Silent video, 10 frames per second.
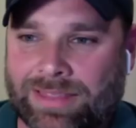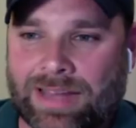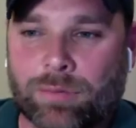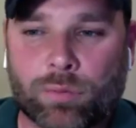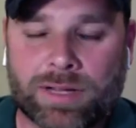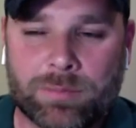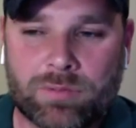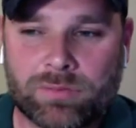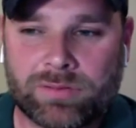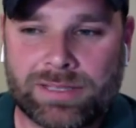they had to
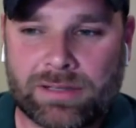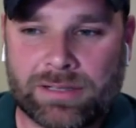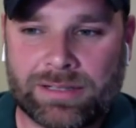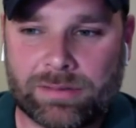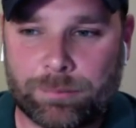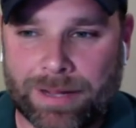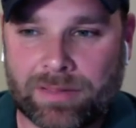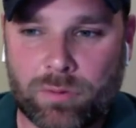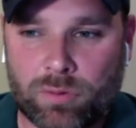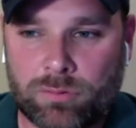preemptively make the
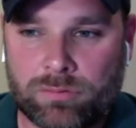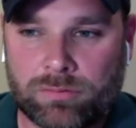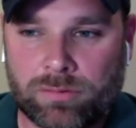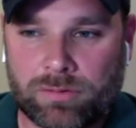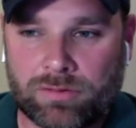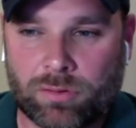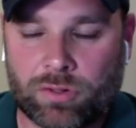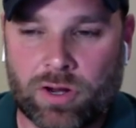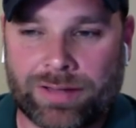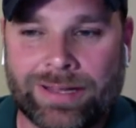move, so
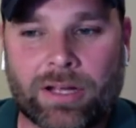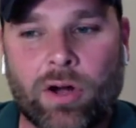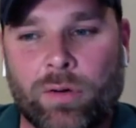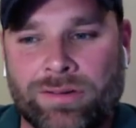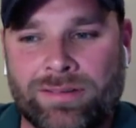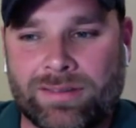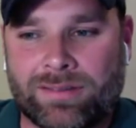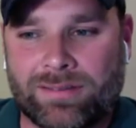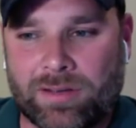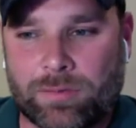you're not like, oh, this
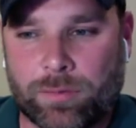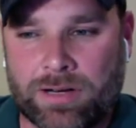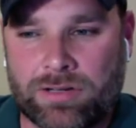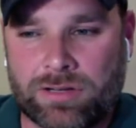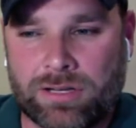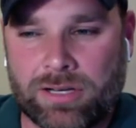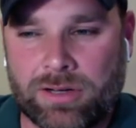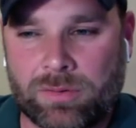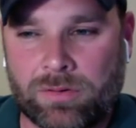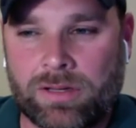is desperation, you
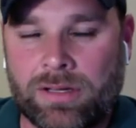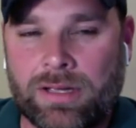know.